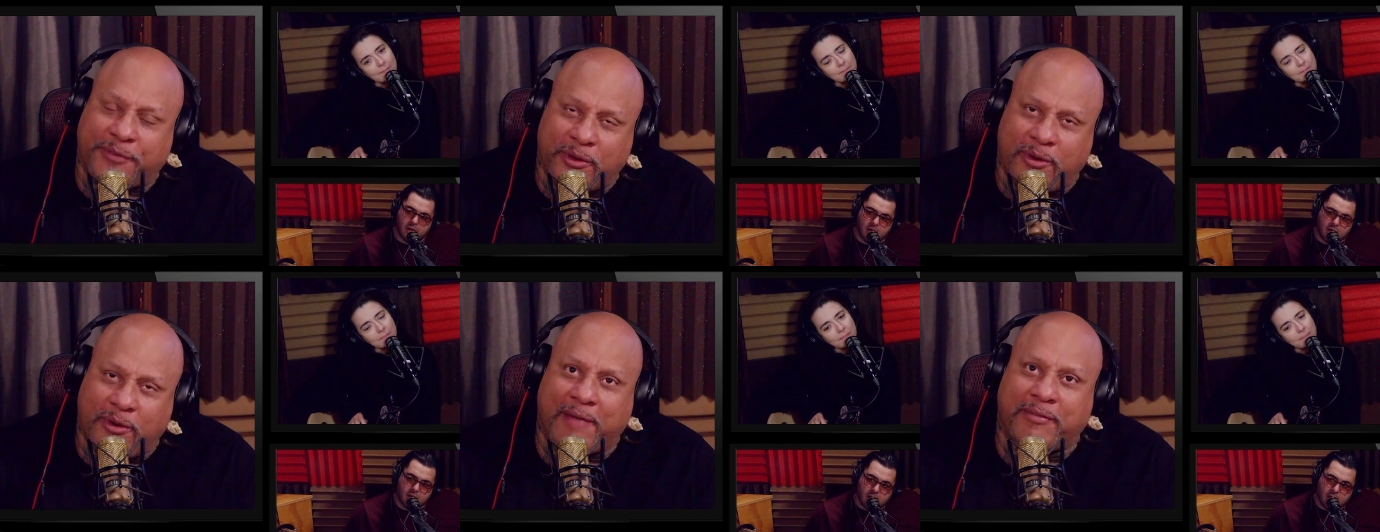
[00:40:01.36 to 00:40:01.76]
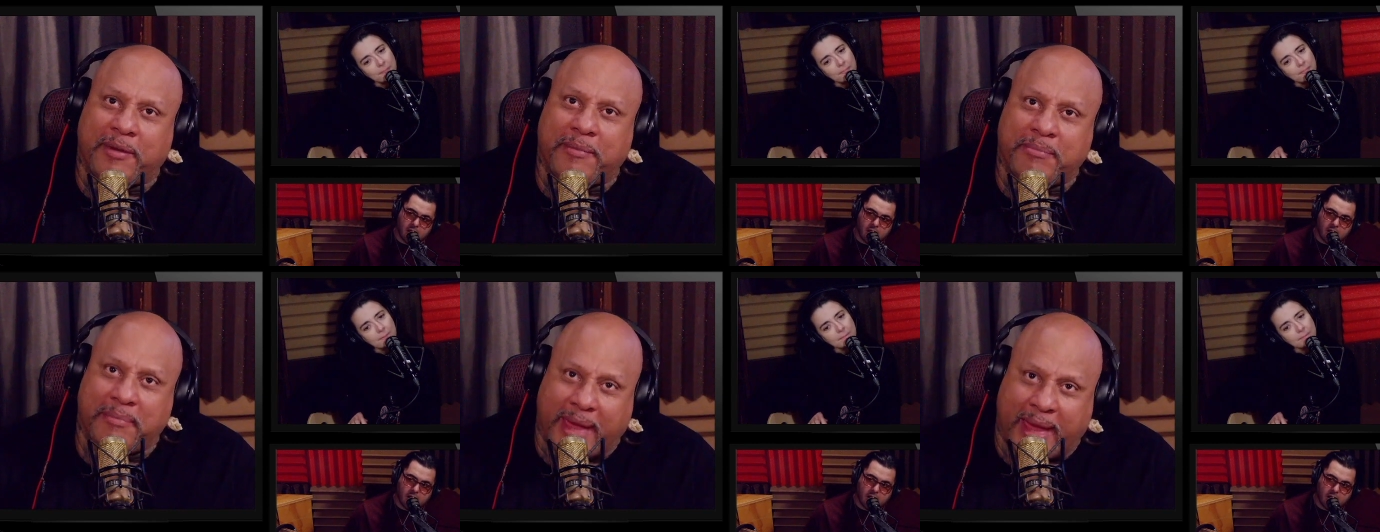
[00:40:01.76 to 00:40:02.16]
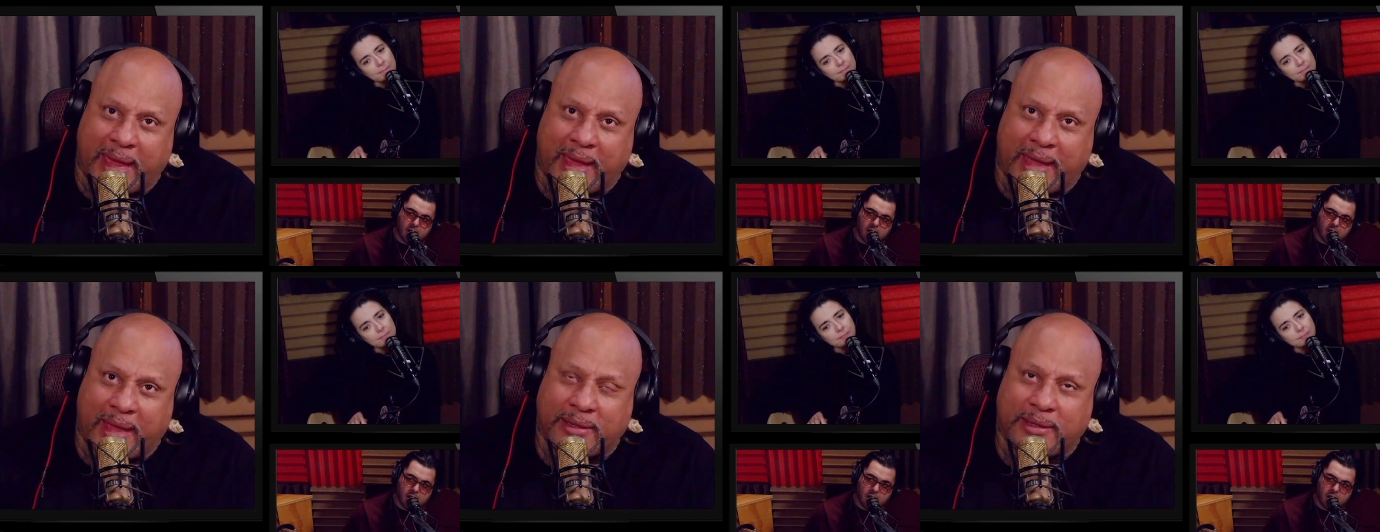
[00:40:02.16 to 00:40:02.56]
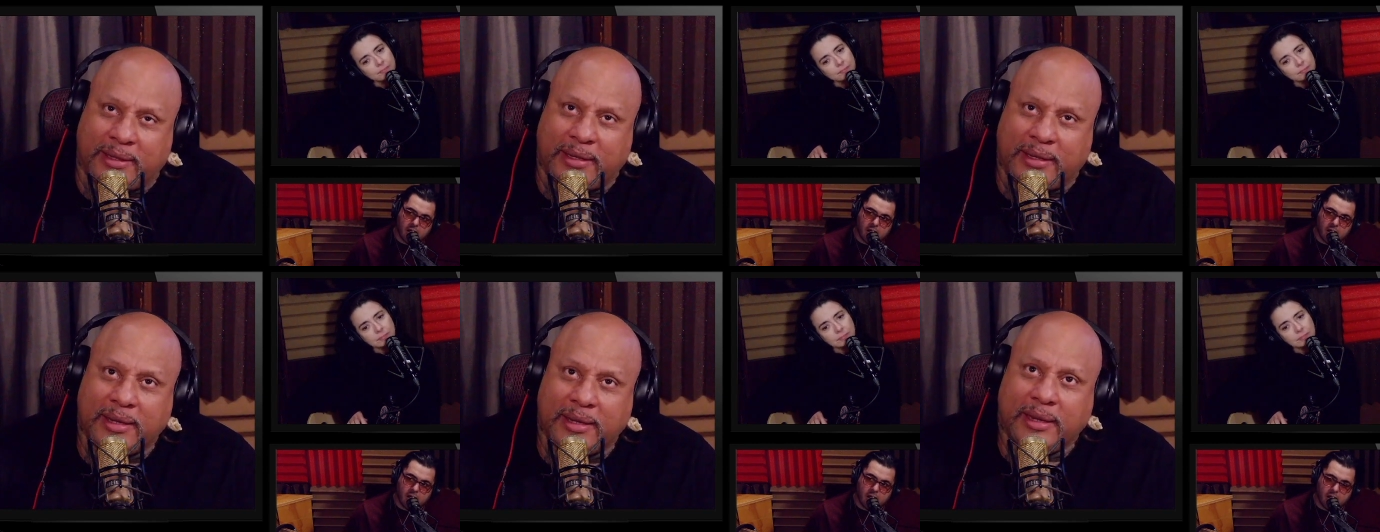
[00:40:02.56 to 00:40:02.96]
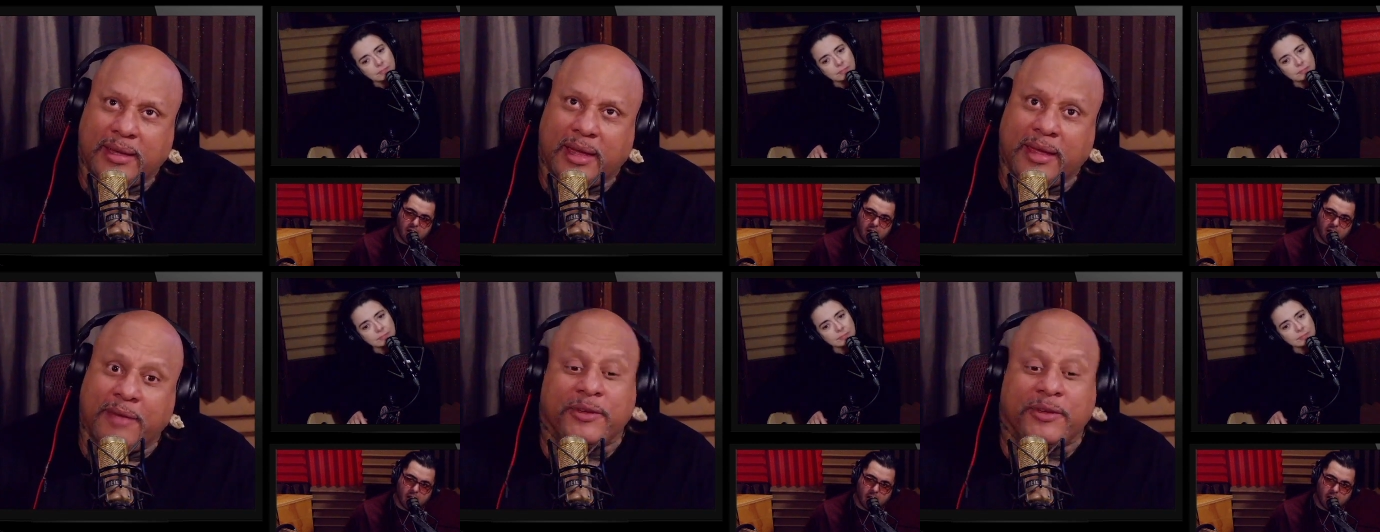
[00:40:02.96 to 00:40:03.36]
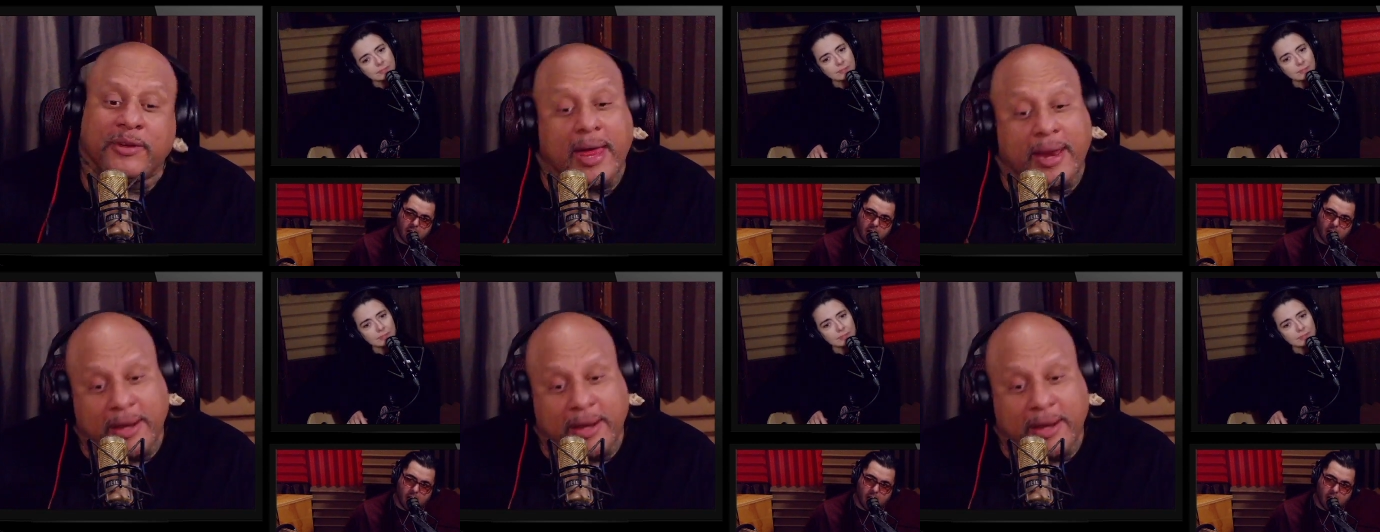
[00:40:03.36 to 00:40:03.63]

Speaker 1: you have a man, if you got a